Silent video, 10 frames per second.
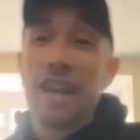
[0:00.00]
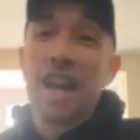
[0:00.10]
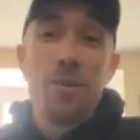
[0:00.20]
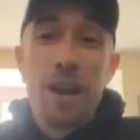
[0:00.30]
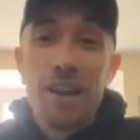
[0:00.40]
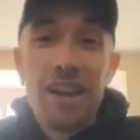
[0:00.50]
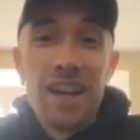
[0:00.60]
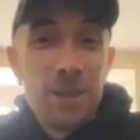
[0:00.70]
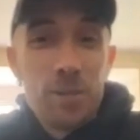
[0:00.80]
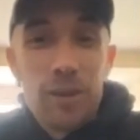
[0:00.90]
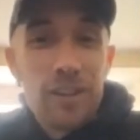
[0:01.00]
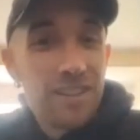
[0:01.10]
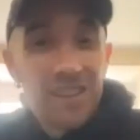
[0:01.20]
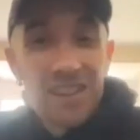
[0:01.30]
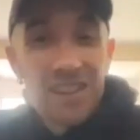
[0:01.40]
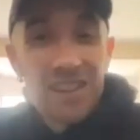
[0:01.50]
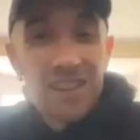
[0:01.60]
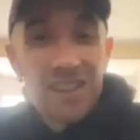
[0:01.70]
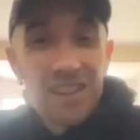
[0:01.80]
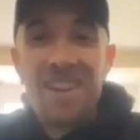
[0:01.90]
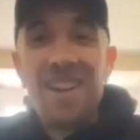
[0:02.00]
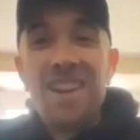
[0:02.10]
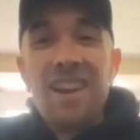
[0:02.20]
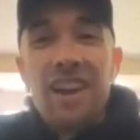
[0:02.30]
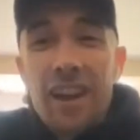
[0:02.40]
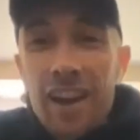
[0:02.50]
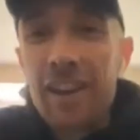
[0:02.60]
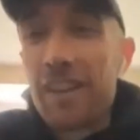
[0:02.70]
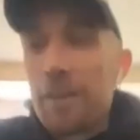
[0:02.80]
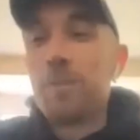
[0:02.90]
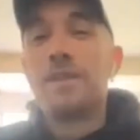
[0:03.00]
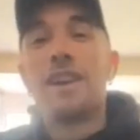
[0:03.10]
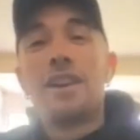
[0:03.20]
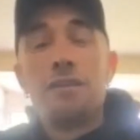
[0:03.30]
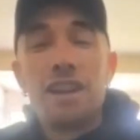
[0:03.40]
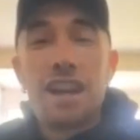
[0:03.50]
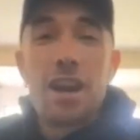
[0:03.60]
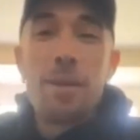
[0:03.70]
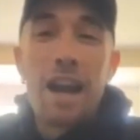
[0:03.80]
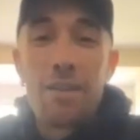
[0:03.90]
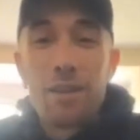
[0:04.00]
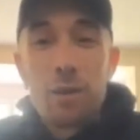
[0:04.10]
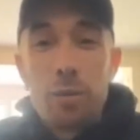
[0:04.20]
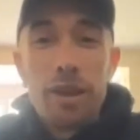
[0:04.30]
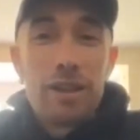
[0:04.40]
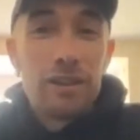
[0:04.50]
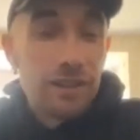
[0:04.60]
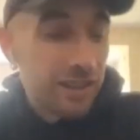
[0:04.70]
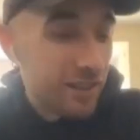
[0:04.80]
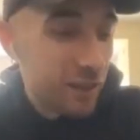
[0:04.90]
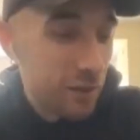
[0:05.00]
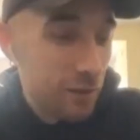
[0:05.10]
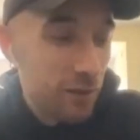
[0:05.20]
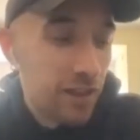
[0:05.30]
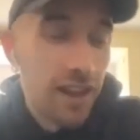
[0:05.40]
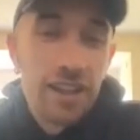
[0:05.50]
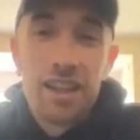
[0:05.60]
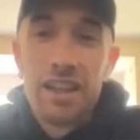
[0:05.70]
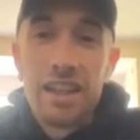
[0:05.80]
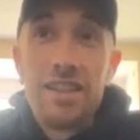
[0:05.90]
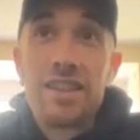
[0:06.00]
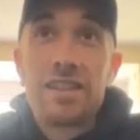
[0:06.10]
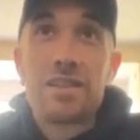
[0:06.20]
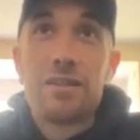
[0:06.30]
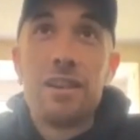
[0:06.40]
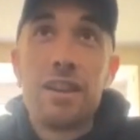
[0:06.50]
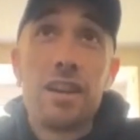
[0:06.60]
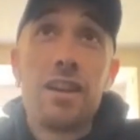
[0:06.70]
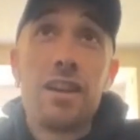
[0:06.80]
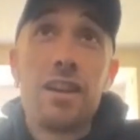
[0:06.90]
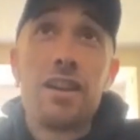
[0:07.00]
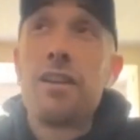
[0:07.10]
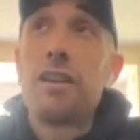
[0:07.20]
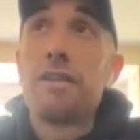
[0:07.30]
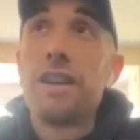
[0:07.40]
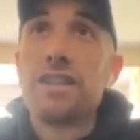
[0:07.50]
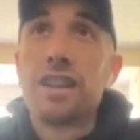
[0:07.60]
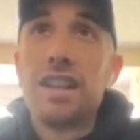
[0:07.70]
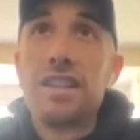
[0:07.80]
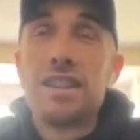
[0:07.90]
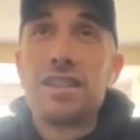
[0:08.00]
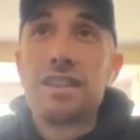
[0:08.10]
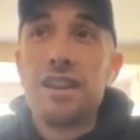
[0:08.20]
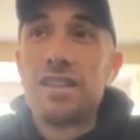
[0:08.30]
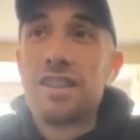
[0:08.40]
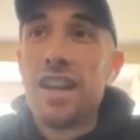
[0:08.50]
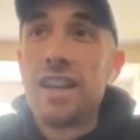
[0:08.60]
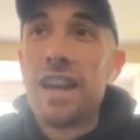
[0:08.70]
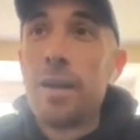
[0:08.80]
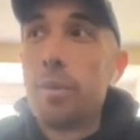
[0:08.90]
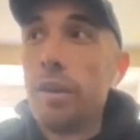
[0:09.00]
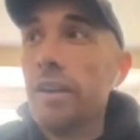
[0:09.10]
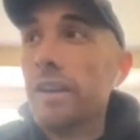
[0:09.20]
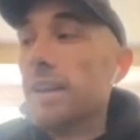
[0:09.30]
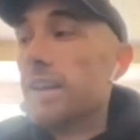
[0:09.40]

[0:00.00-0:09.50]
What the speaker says: don't care about that anymore. I don't really care about having to appeal to like elitists or anything. I don't know if it is elitists that are saying that, but